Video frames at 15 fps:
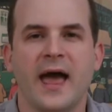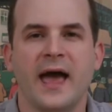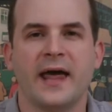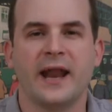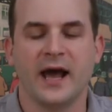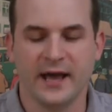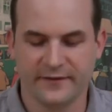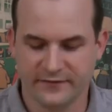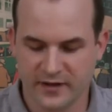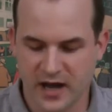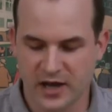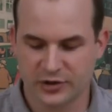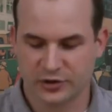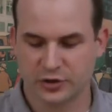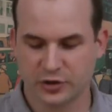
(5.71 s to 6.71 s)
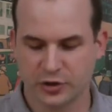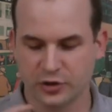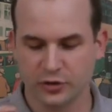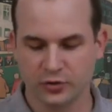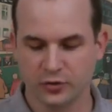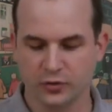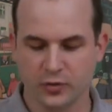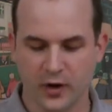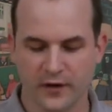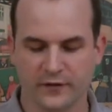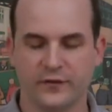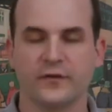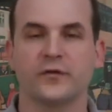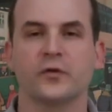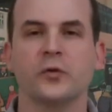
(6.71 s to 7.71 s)
and I've got two
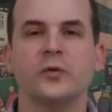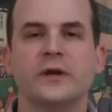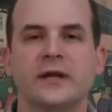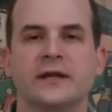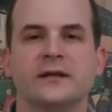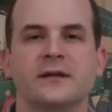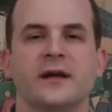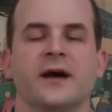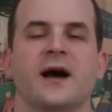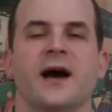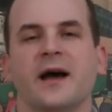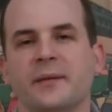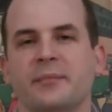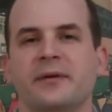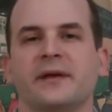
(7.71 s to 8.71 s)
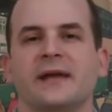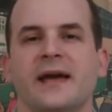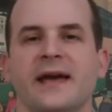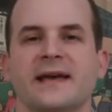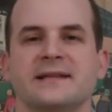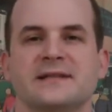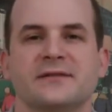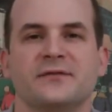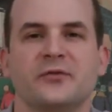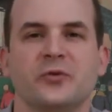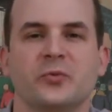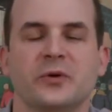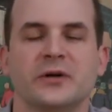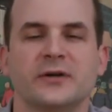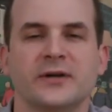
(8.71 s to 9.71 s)
fruited IPAs, if you
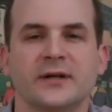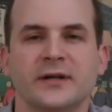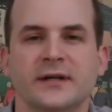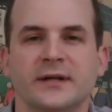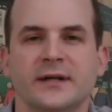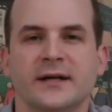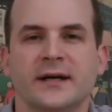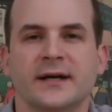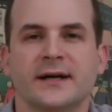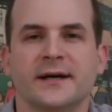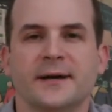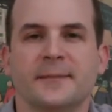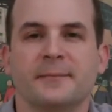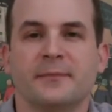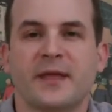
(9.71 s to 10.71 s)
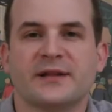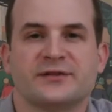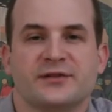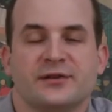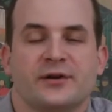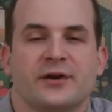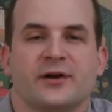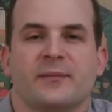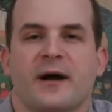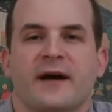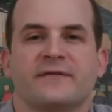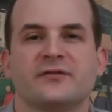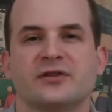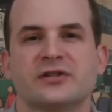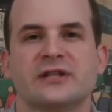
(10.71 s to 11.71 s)
will. That's the term
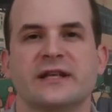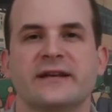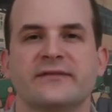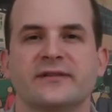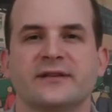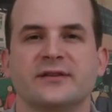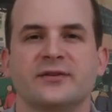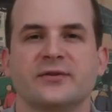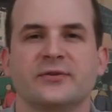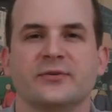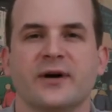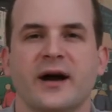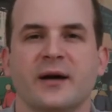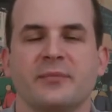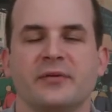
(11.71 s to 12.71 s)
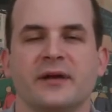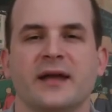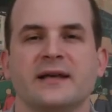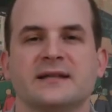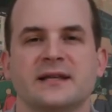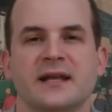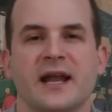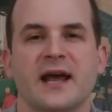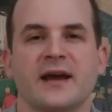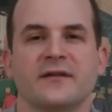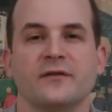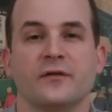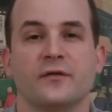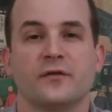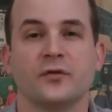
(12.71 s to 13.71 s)
I've just given to IPAs that
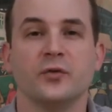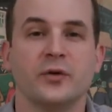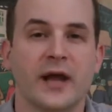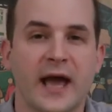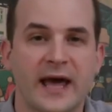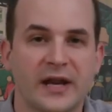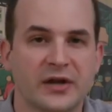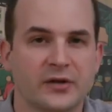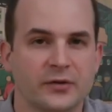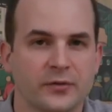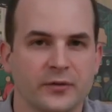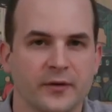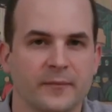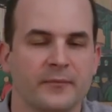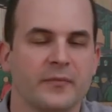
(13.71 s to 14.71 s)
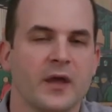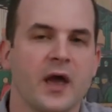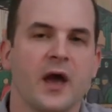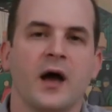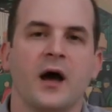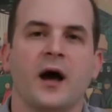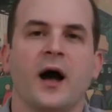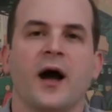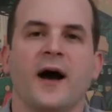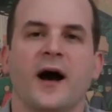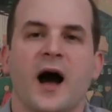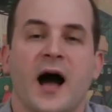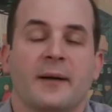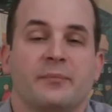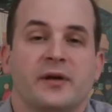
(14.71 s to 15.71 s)
have fruit added to them.
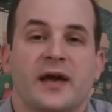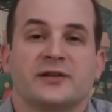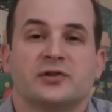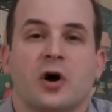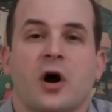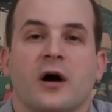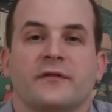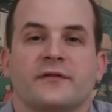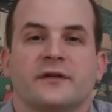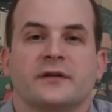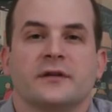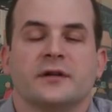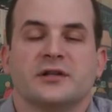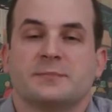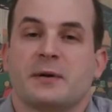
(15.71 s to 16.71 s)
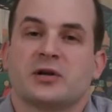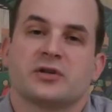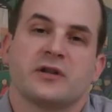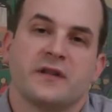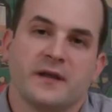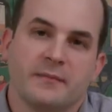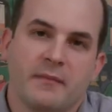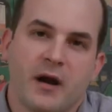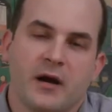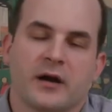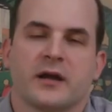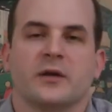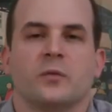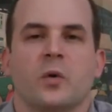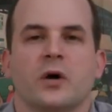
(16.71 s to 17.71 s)
IPAs often, especially the
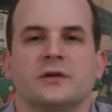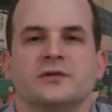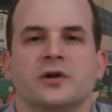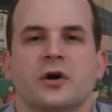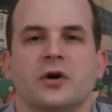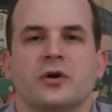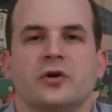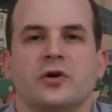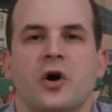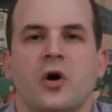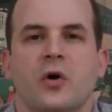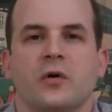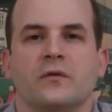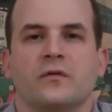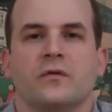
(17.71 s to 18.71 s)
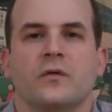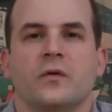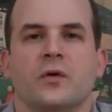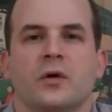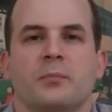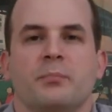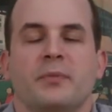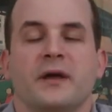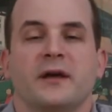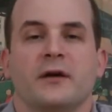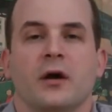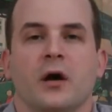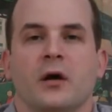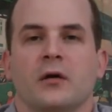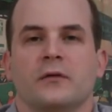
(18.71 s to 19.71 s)
American ones, are known for
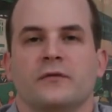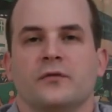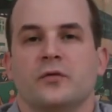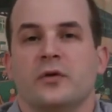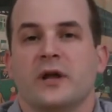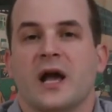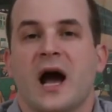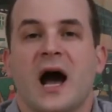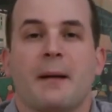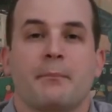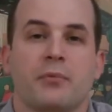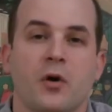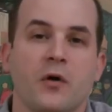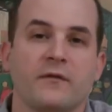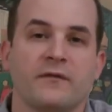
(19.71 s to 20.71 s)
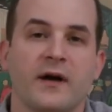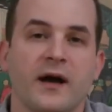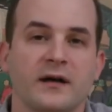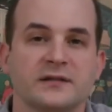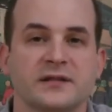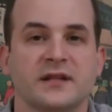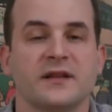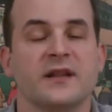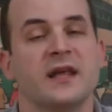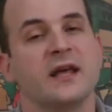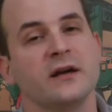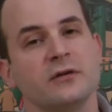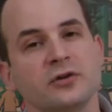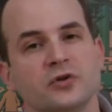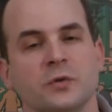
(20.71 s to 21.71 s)
big fruity hop profiles, and the
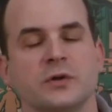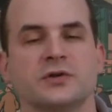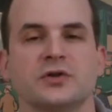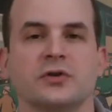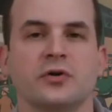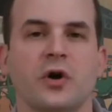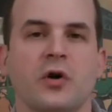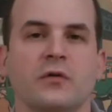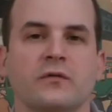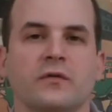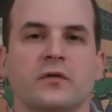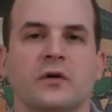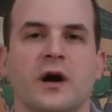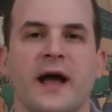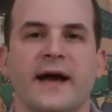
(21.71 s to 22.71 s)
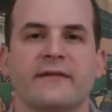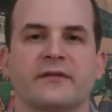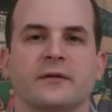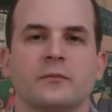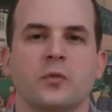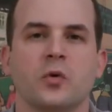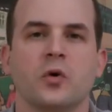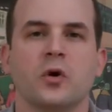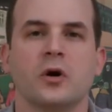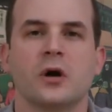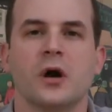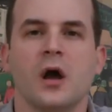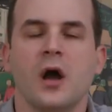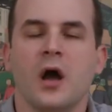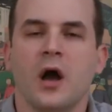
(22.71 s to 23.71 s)
English ones are known for having more